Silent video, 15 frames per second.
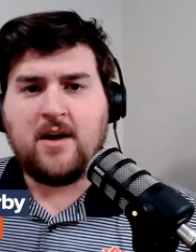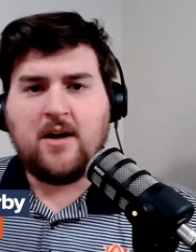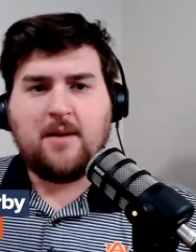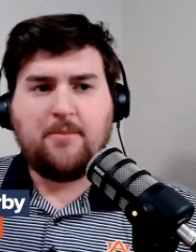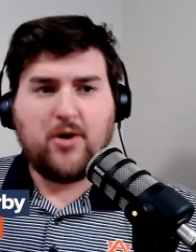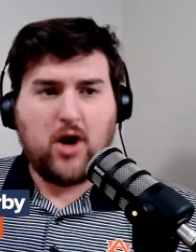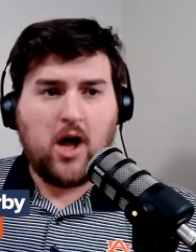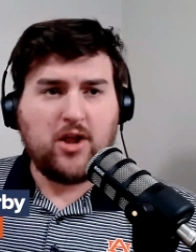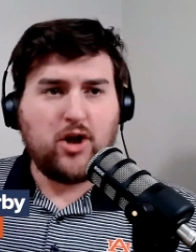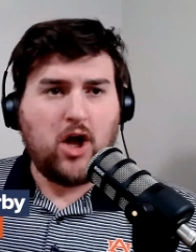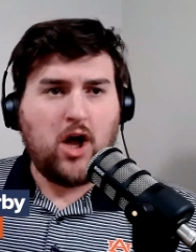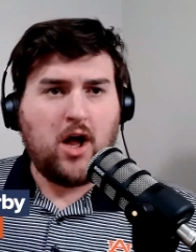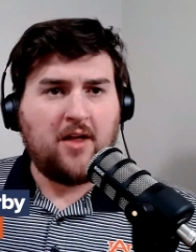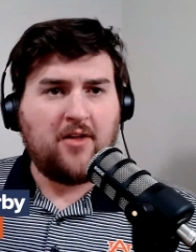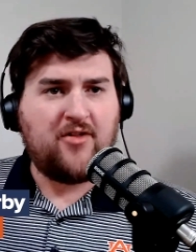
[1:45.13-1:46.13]
But all in
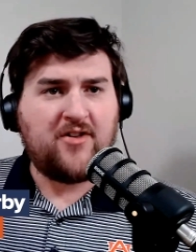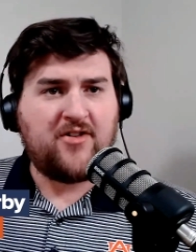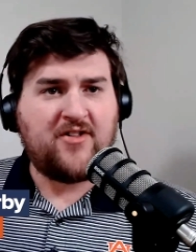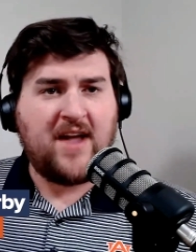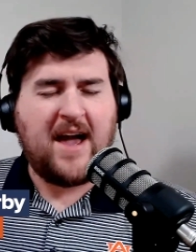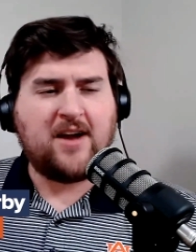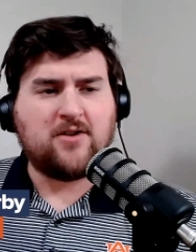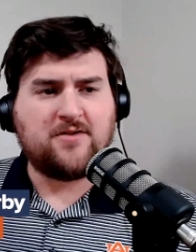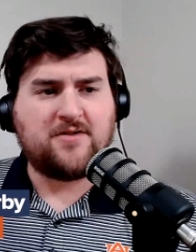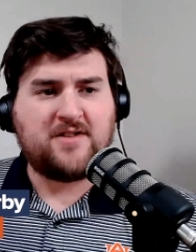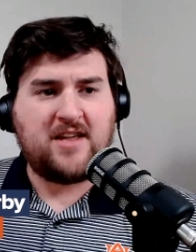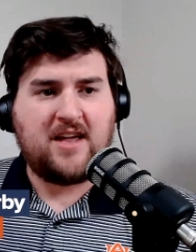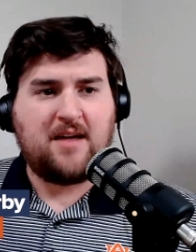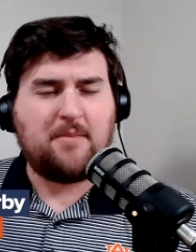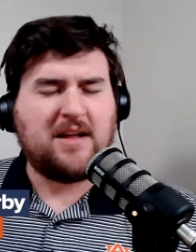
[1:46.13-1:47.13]
all, this Tigers
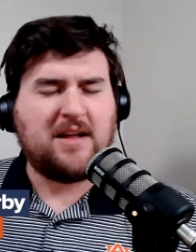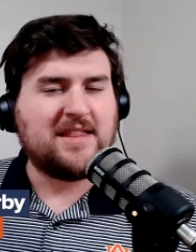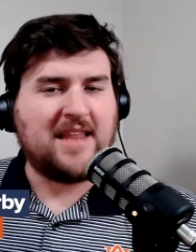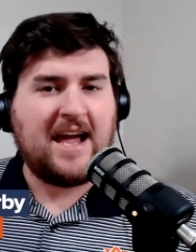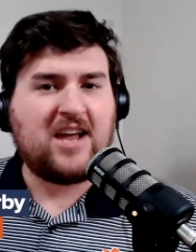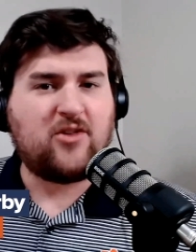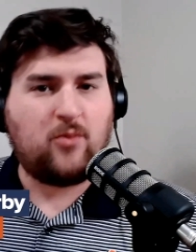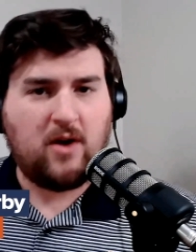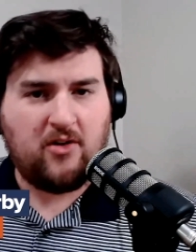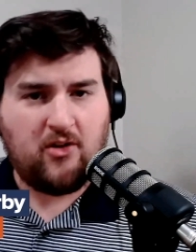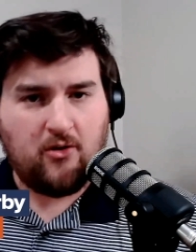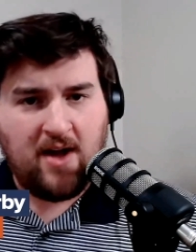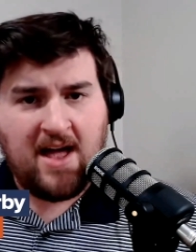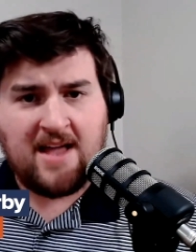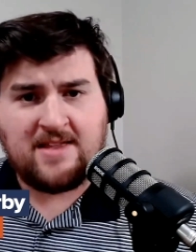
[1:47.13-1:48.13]
team likes where
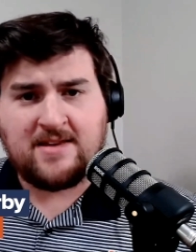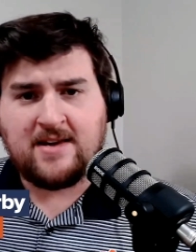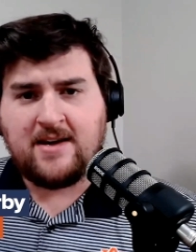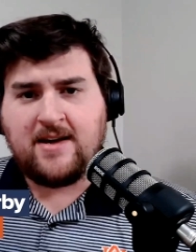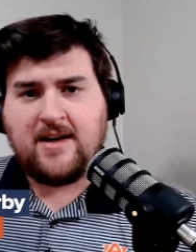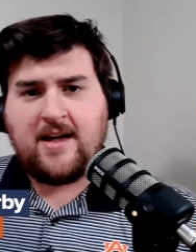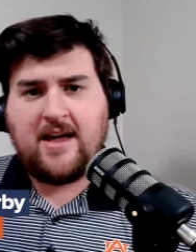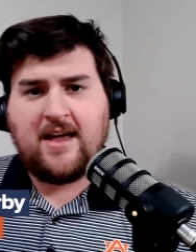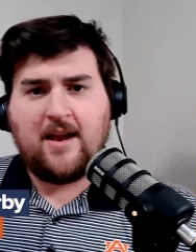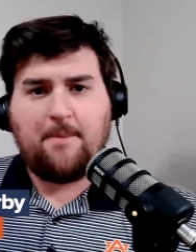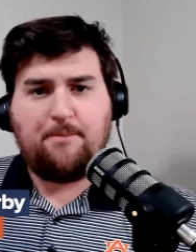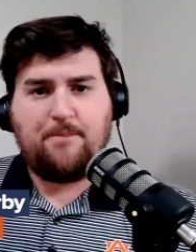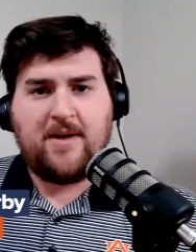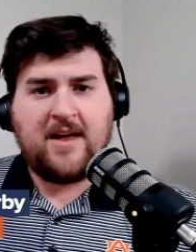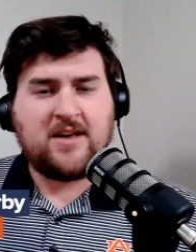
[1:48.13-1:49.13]
they're at. And
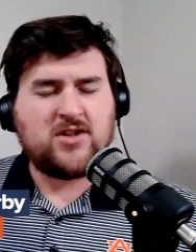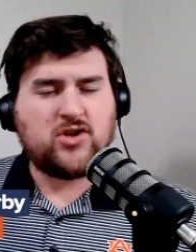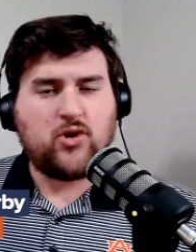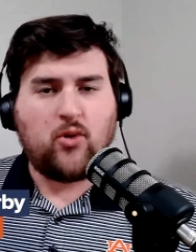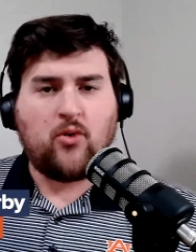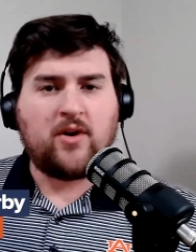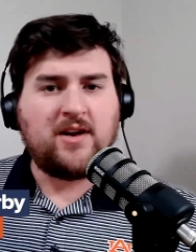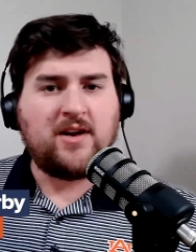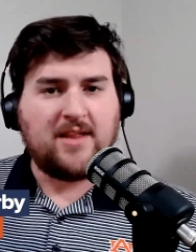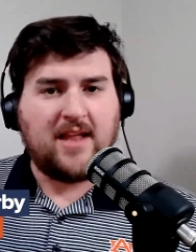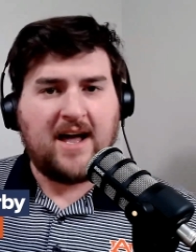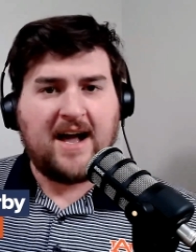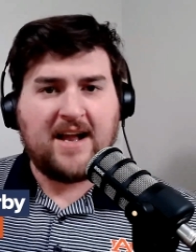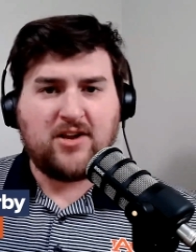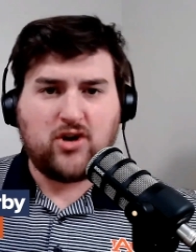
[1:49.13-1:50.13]
a big
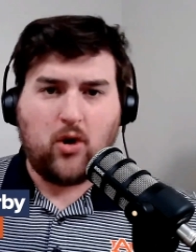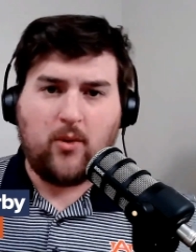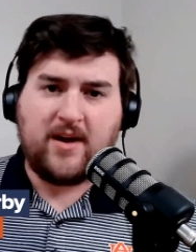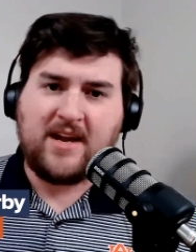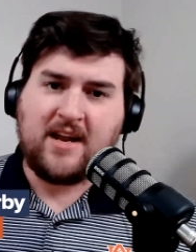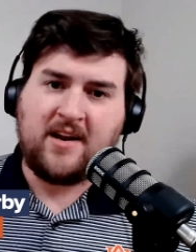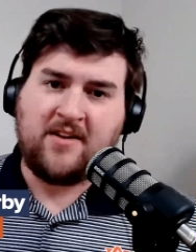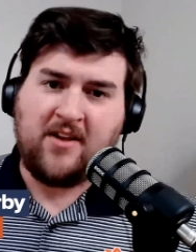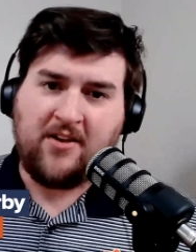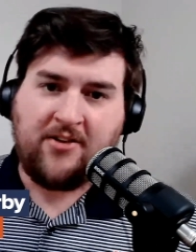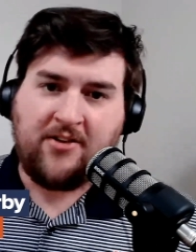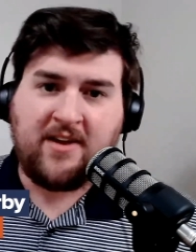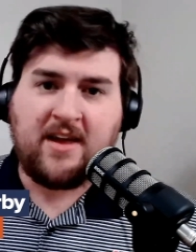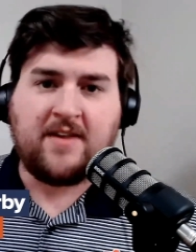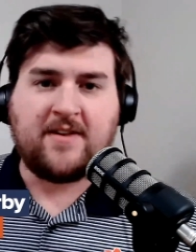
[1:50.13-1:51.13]
storyline going into the
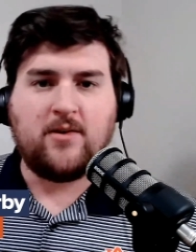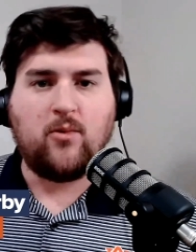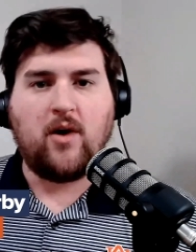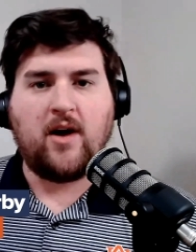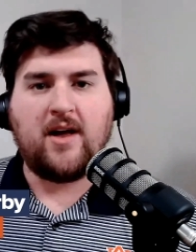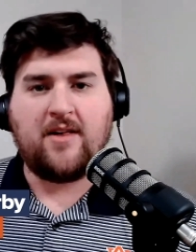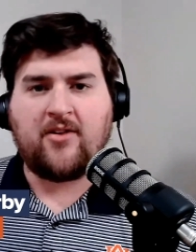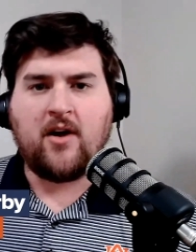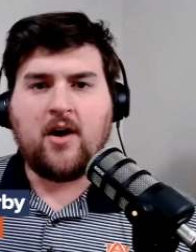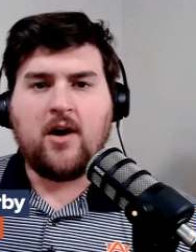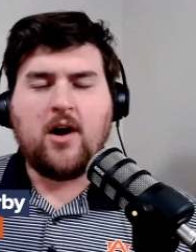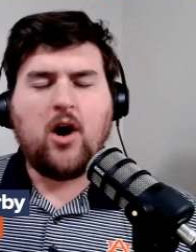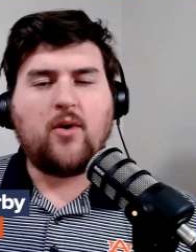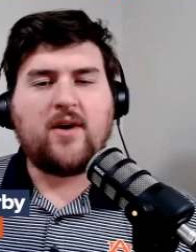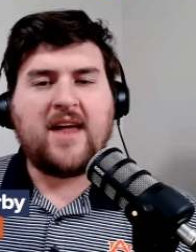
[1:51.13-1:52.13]
season was,
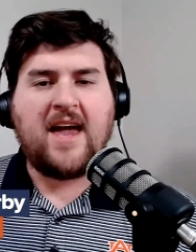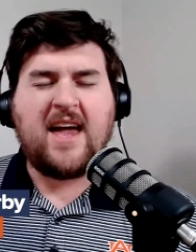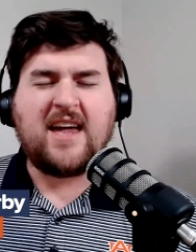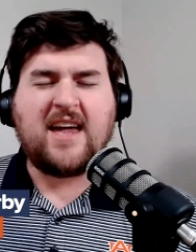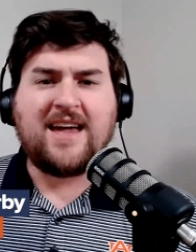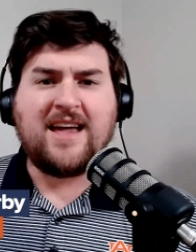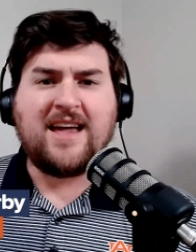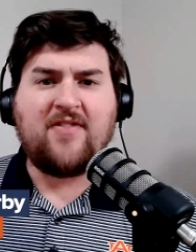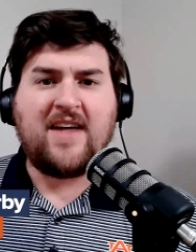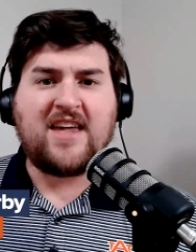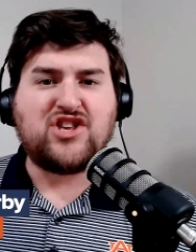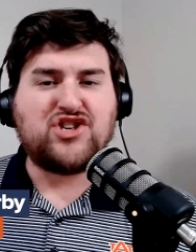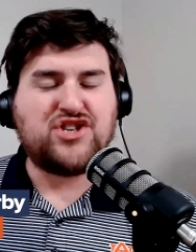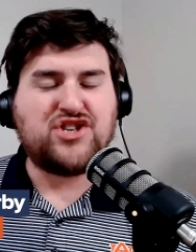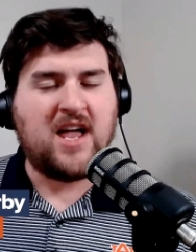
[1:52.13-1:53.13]
okay, can they
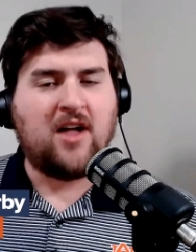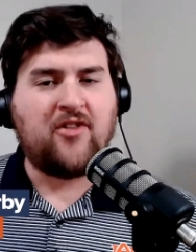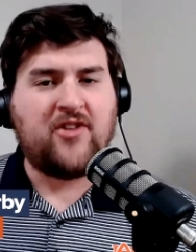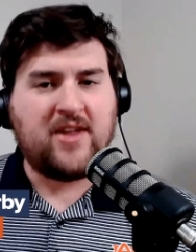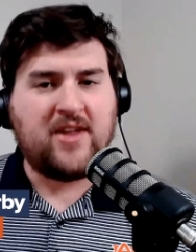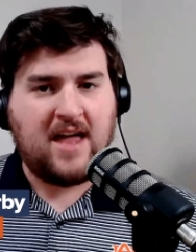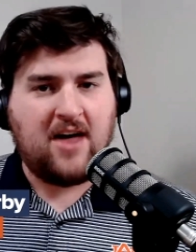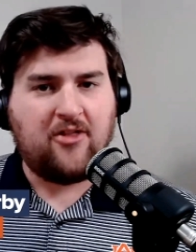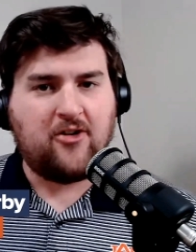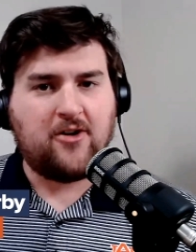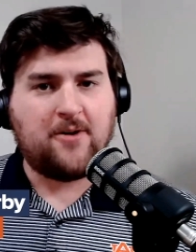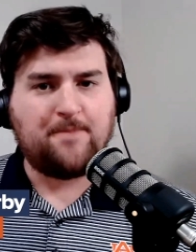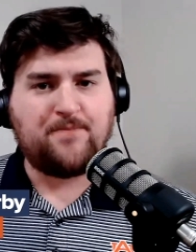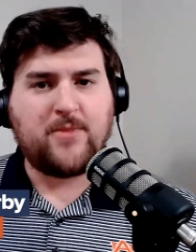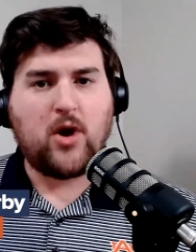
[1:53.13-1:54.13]
gel
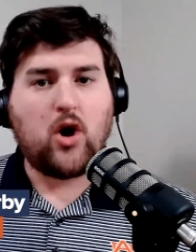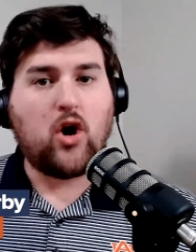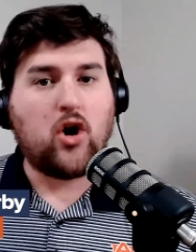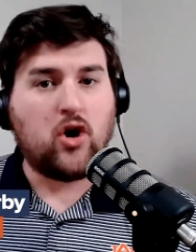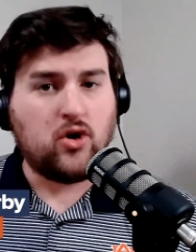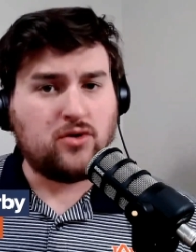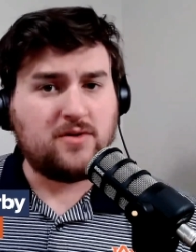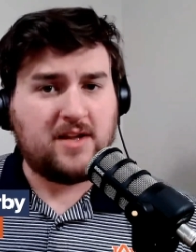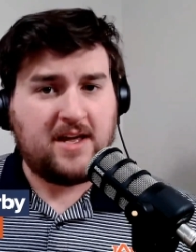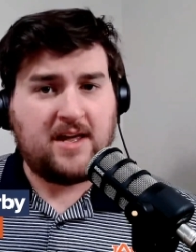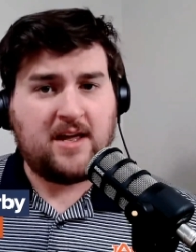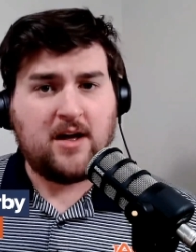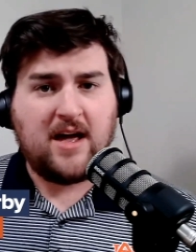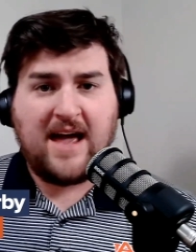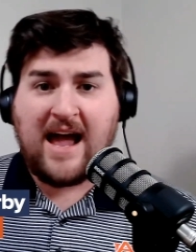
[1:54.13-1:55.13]
together
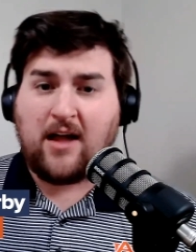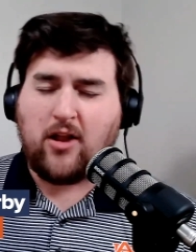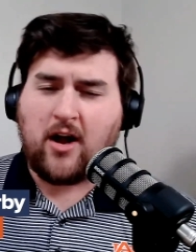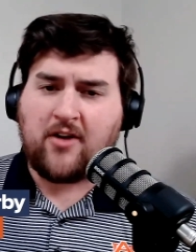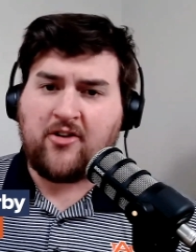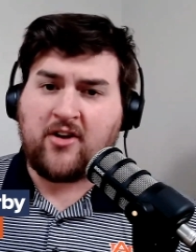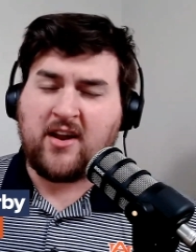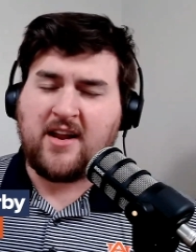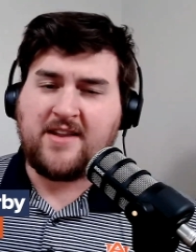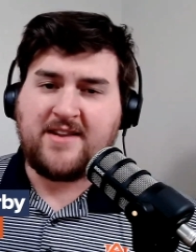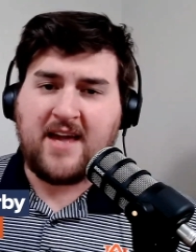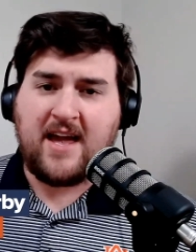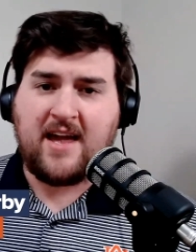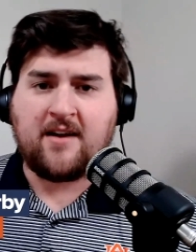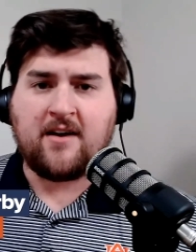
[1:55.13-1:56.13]
early? And how long is it going to
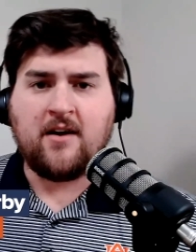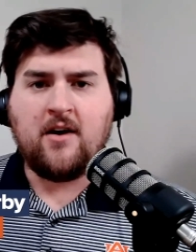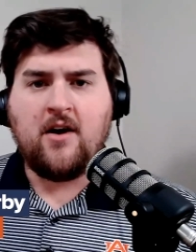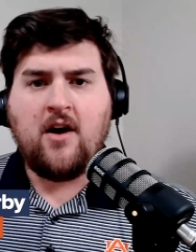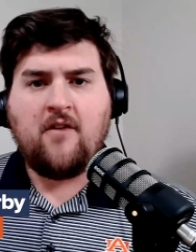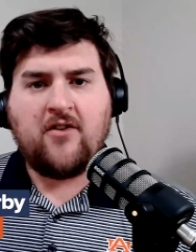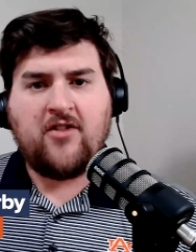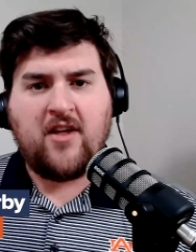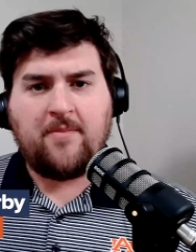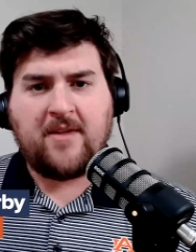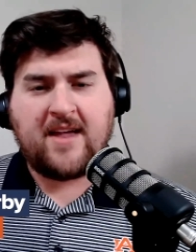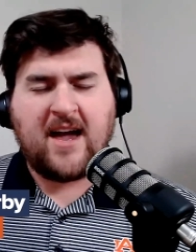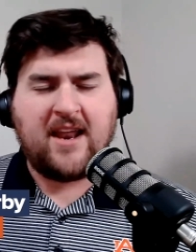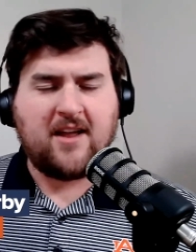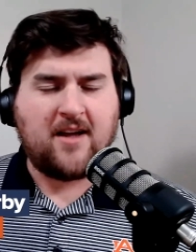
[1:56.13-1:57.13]
take for them to
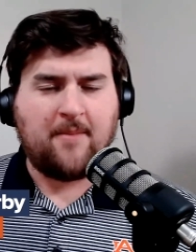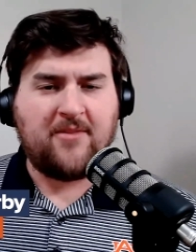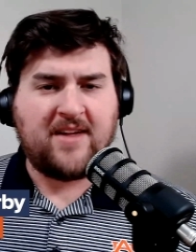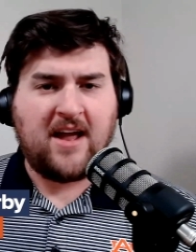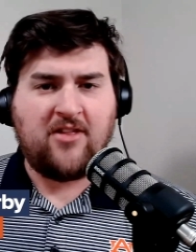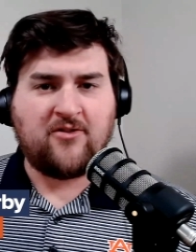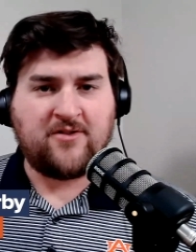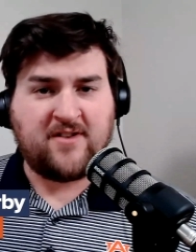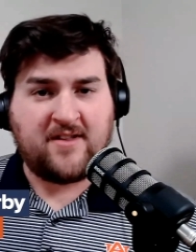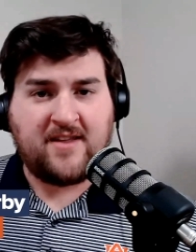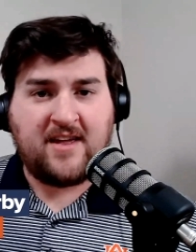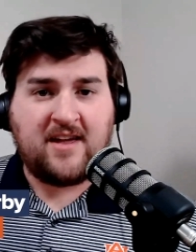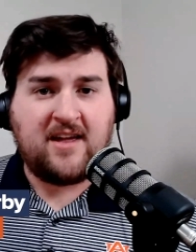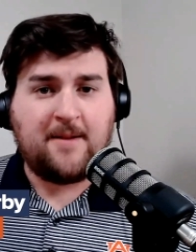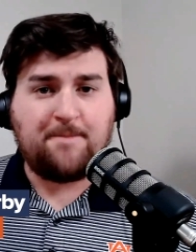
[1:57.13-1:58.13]
kind of come together as a
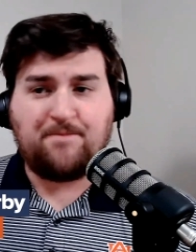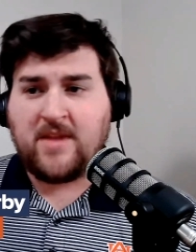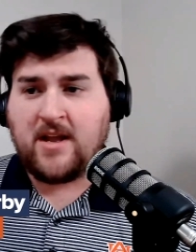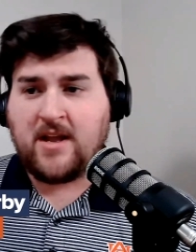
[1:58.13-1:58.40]
team?